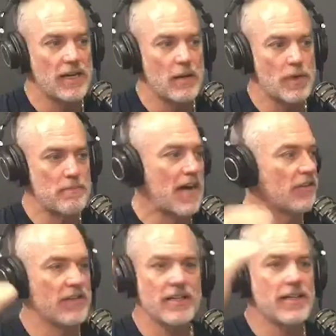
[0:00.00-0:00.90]
I would
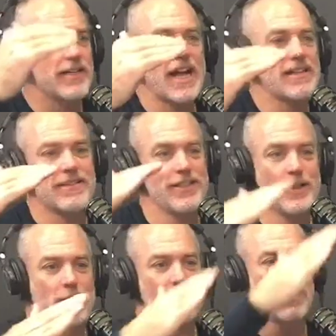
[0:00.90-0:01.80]
imagine it hasn't, you
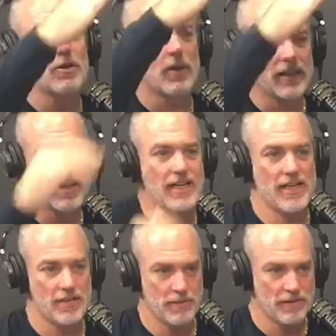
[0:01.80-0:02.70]
know, it's not going like
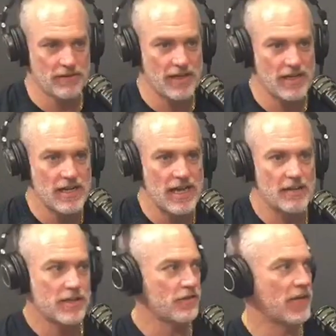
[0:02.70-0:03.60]
Canadian real estate. And
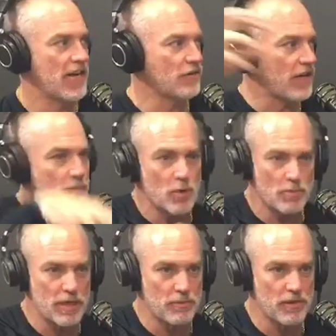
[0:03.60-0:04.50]
it's because you can't jam more
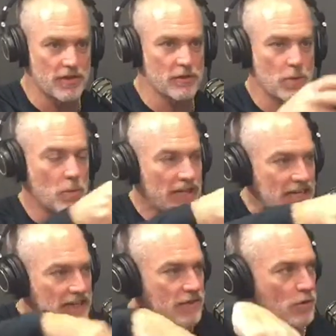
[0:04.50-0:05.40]
people in there. So when we
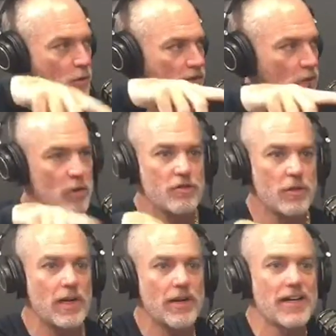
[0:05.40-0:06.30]
get this Golden Horseshoe
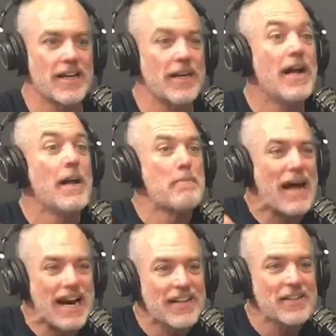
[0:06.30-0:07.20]
area kind of
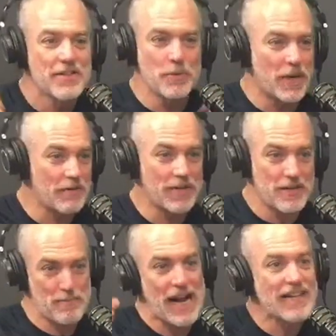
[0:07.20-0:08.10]
packed to whatever
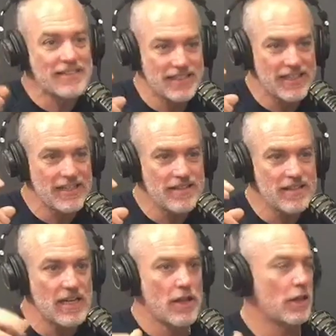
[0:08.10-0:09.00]
capacity is,
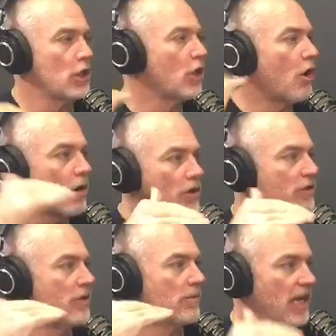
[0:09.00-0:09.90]
the
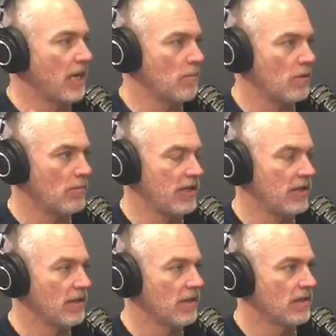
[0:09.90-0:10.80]
long-term game will
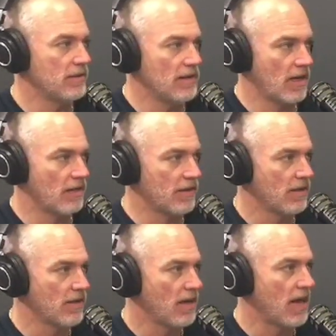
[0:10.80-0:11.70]
be done.
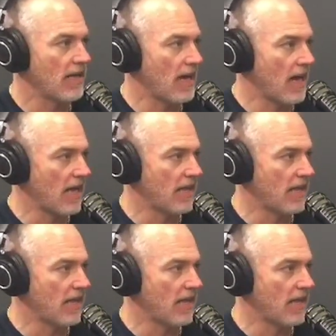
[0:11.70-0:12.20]
I